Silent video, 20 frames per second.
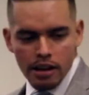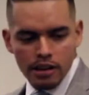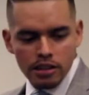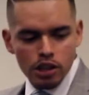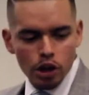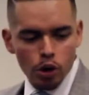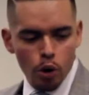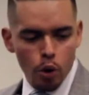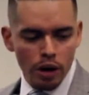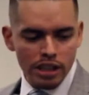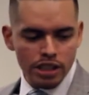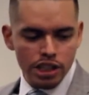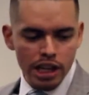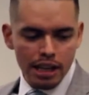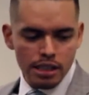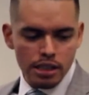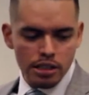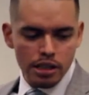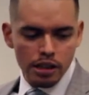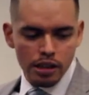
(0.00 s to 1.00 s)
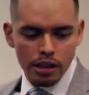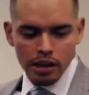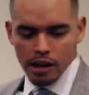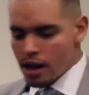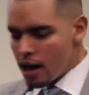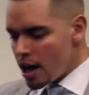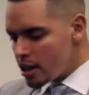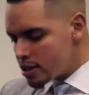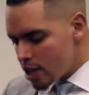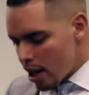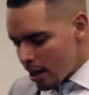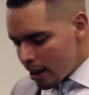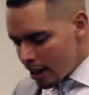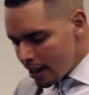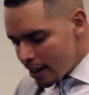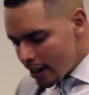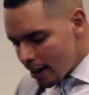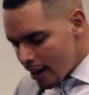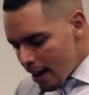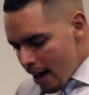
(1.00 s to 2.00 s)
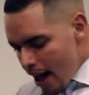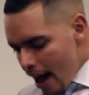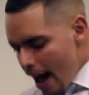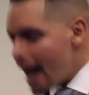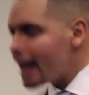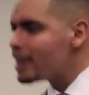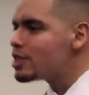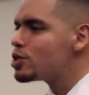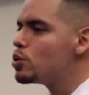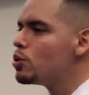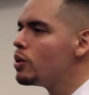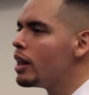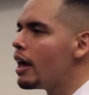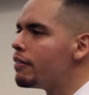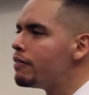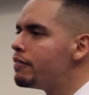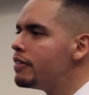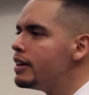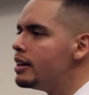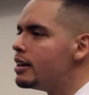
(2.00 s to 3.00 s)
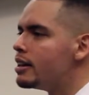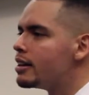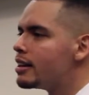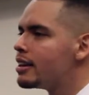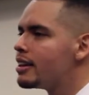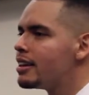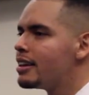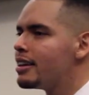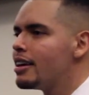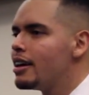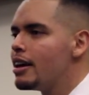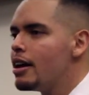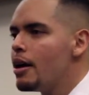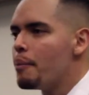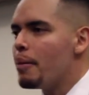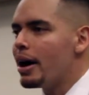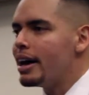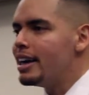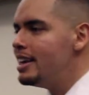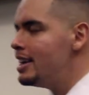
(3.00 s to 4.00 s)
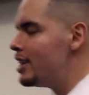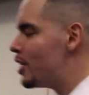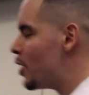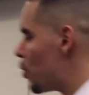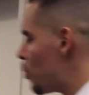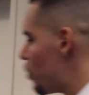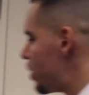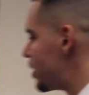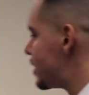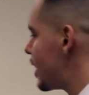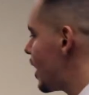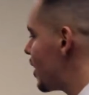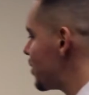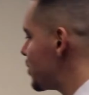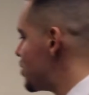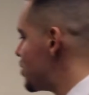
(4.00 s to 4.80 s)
to court jester. Suddenly, I had 2 left feet. My ego went down